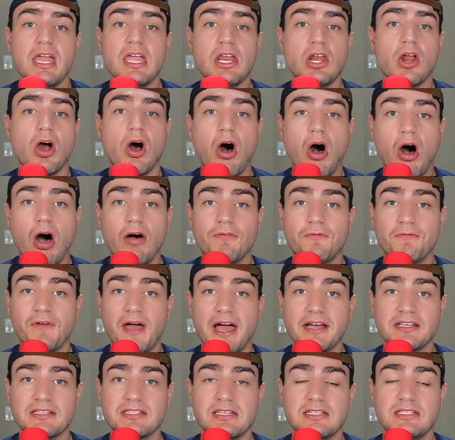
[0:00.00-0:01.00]
in all
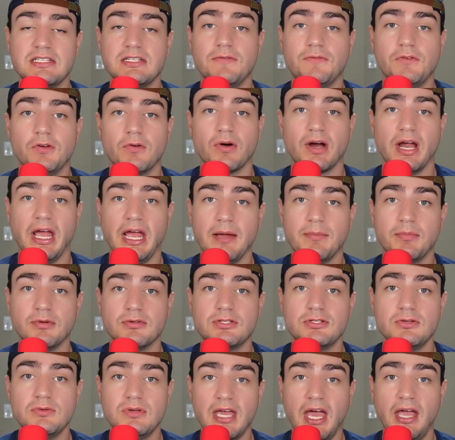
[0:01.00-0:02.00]
facets, if you are able
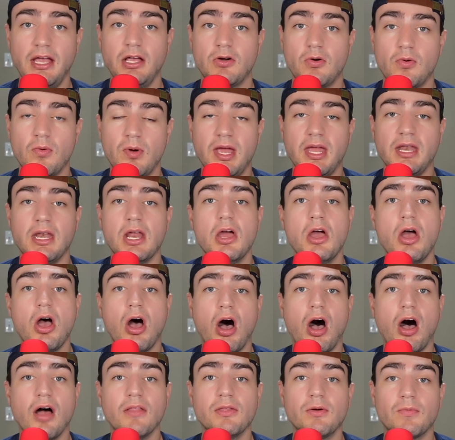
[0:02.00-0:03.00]
to get Quinn
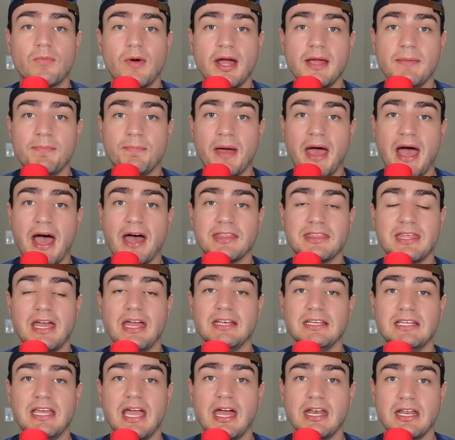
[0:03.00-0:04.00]
on the right path
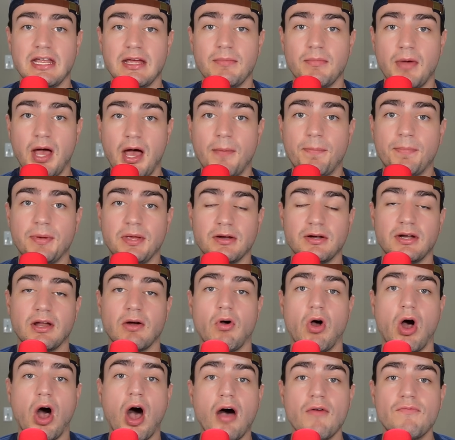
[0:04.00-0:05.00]
and get him up here.
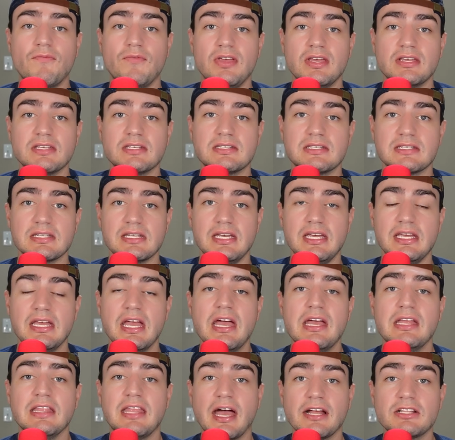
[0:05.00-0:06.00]
Now, obviously,
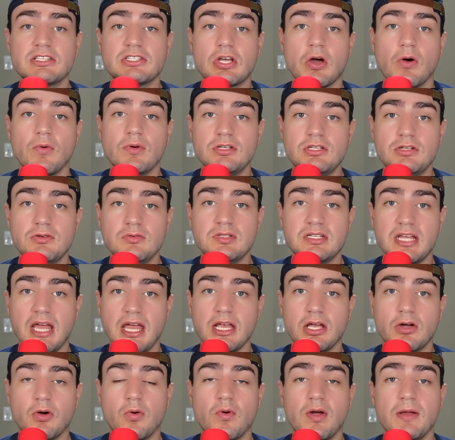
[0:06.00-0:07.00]
that's going to
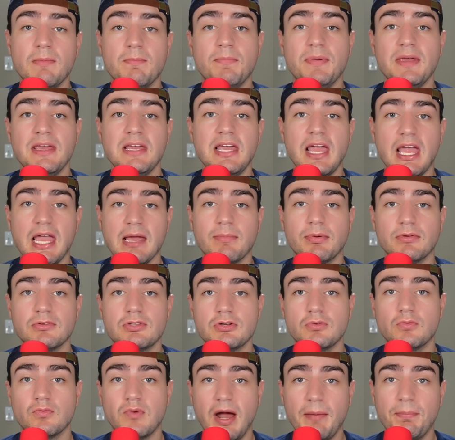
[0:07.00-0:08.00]
take Quinn being able
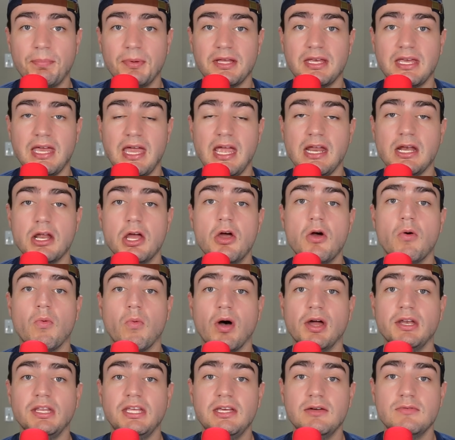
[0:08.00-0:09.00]
to replicate
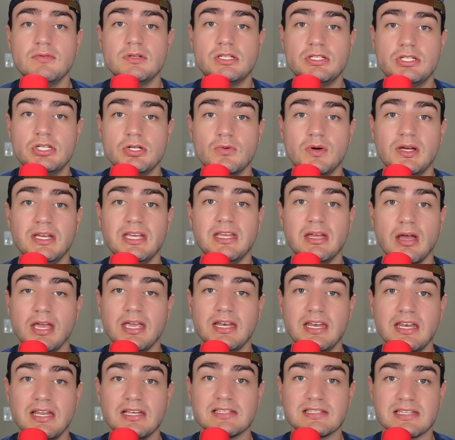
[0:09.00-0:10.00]
what he was doing
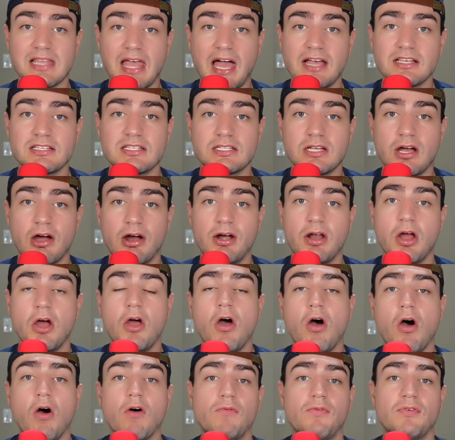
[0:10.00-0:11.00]
in his last start
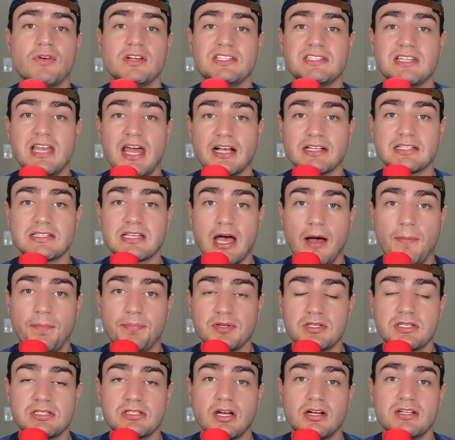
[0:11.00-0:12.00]
over his next
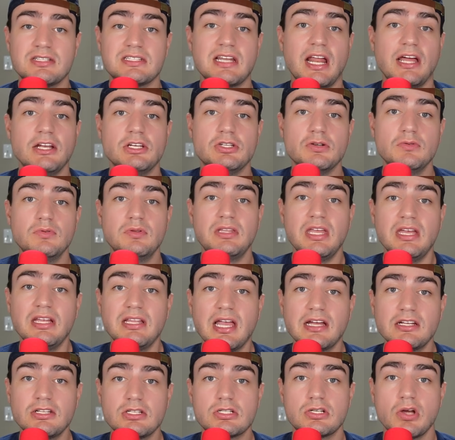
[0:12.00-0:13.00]
couple of starts, and I do think
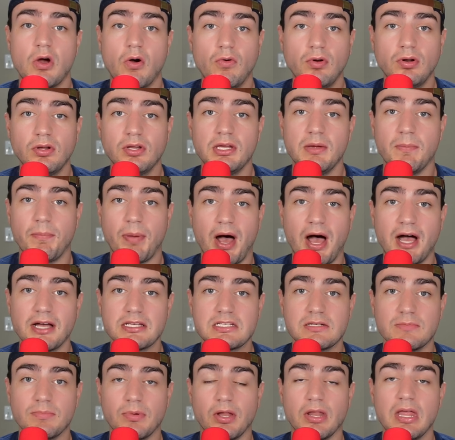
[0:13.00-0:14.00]
that's totally
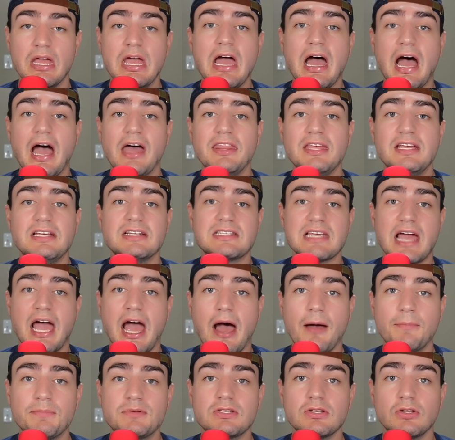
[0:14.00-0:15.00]
possible. I think it's
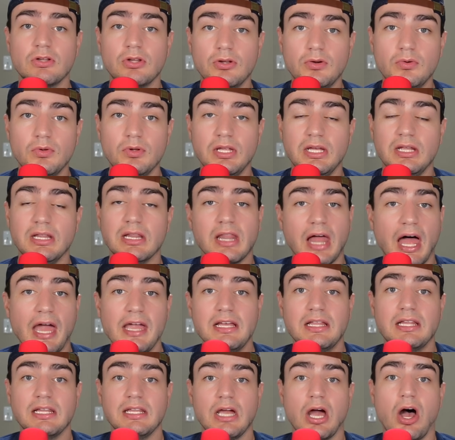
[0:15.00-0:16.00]
absolutely
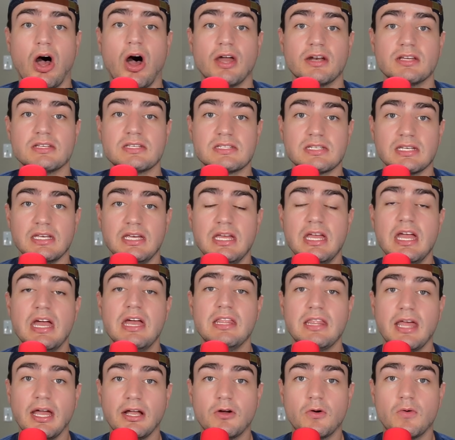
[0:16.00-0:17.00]
likely, honestly,
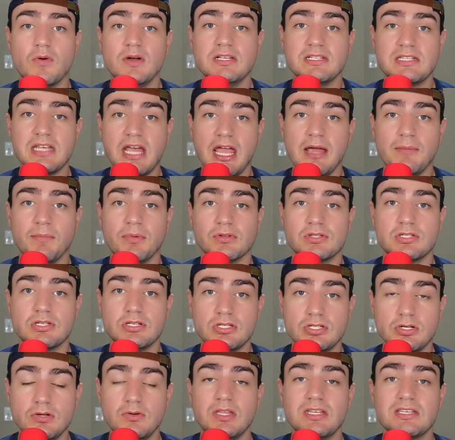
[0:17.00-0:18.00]
that Quinn's able to
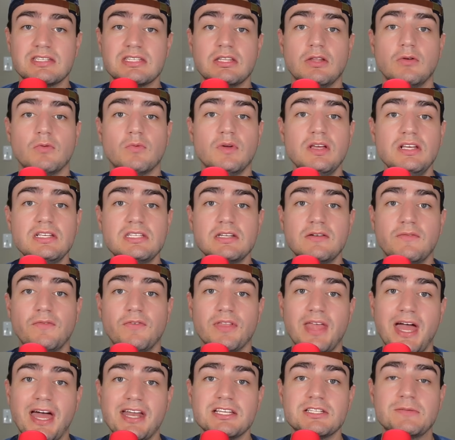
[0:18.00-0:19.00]
do this, and the reason for
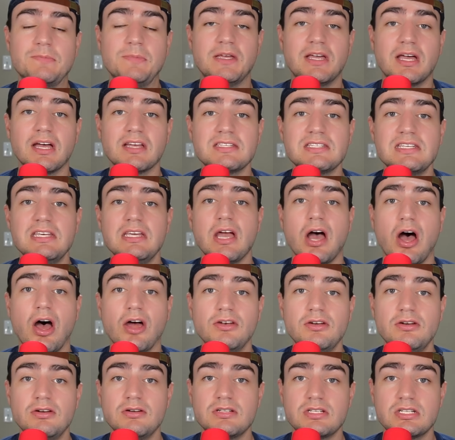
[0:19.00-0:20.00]
that is because he
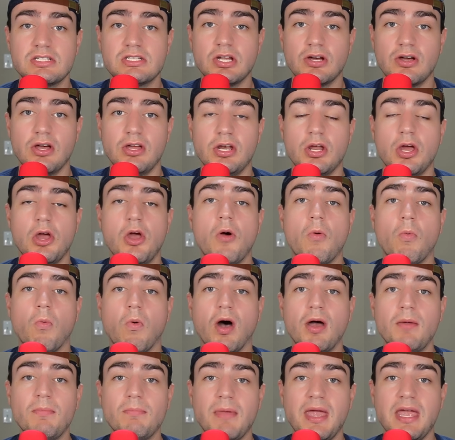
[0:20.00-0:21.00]
understood
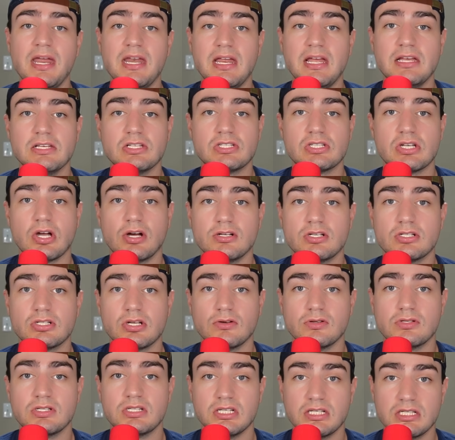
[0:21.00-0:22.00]
what made his start
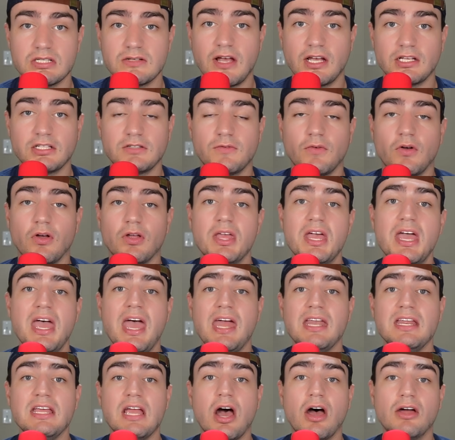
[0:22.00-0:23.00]
so successful,
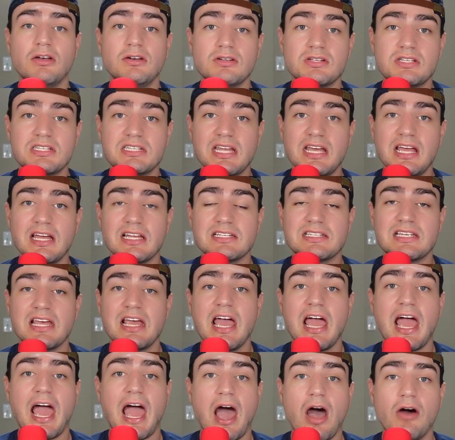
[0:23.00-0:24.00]
and he understands
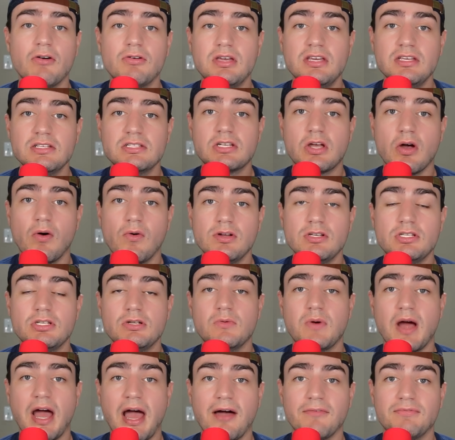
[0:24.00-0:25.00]
how he's going
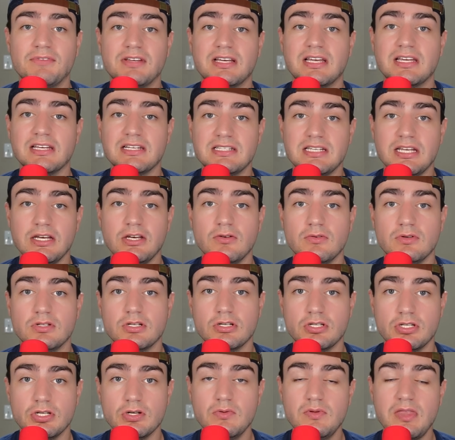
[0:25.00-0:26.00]
to have to continue to
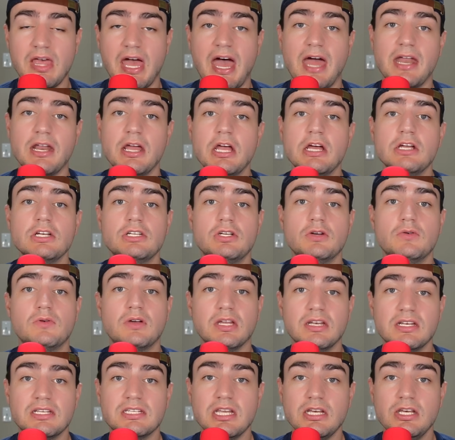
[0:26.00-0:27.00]
do that to
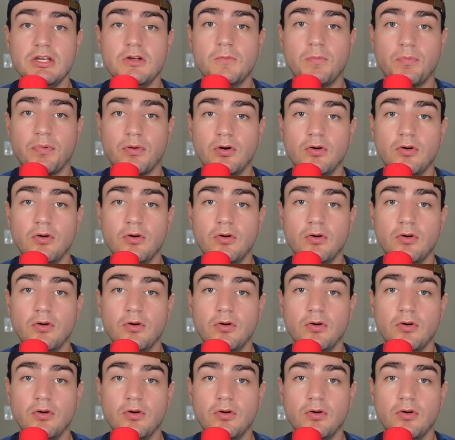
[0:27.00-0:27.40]
continue